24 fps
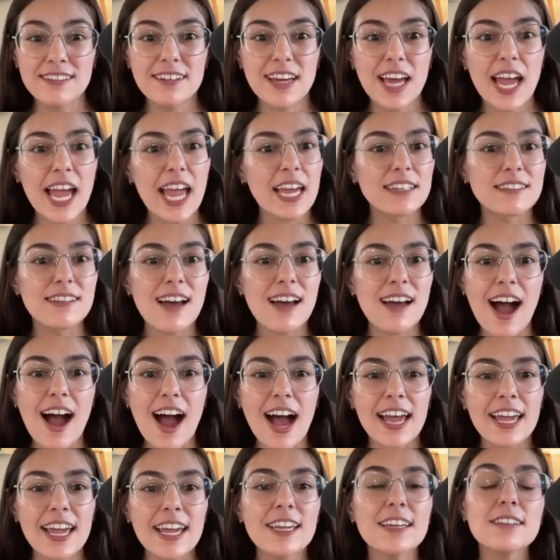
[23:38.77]
And
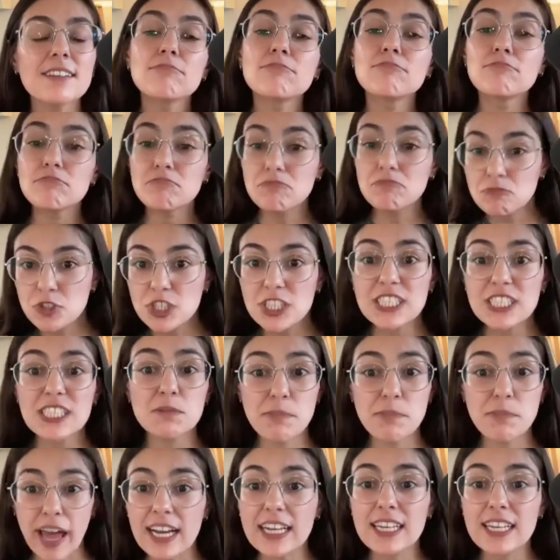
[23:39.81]
I
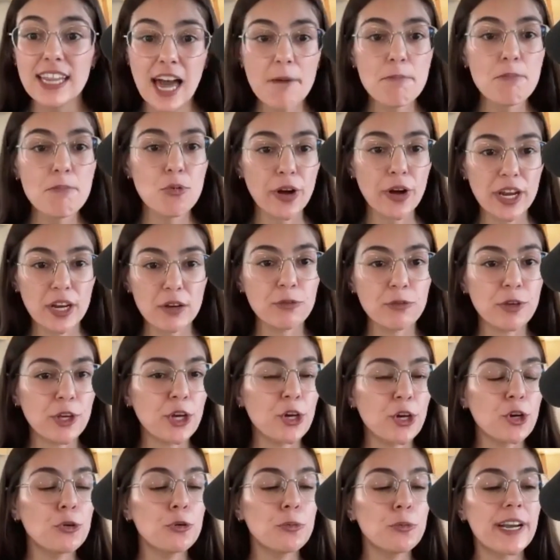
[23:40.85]
respect that point of
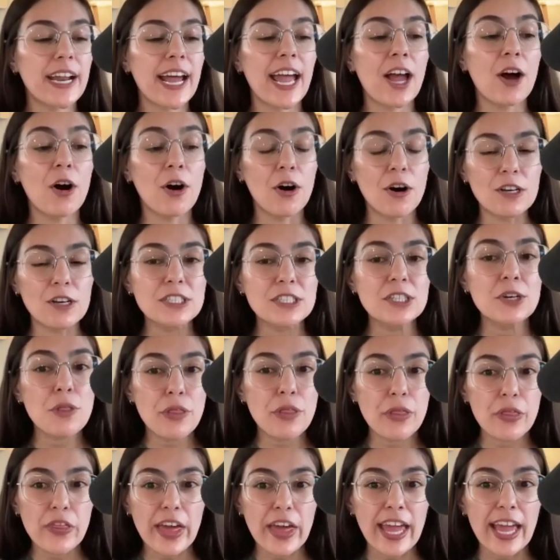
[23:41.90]
view, but I also
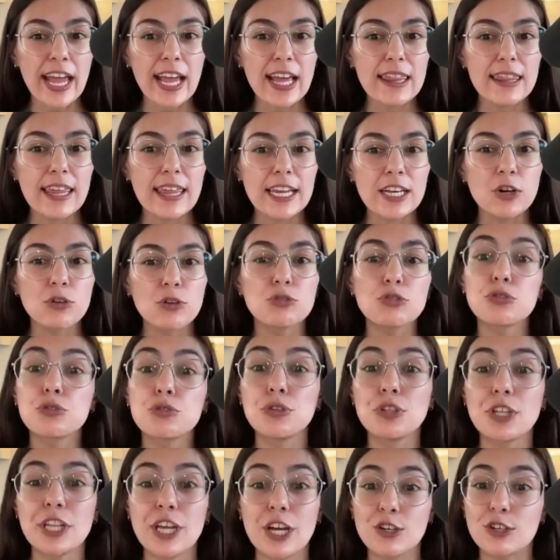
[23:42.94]
think they don't
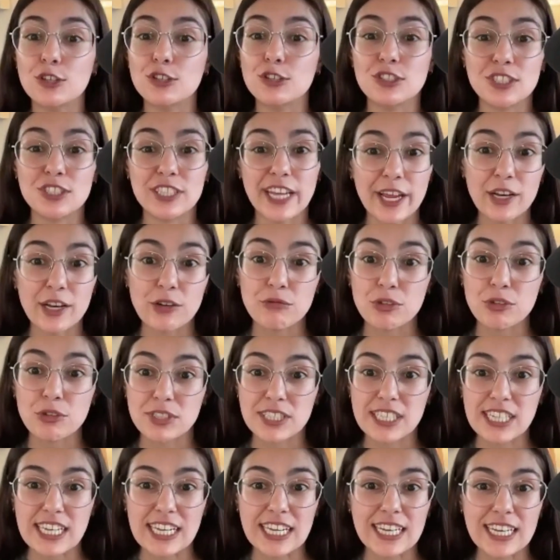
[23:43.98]
truly understand
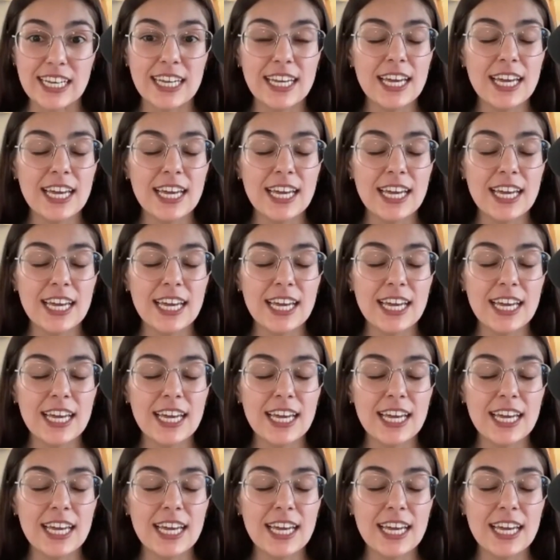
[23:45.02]
routine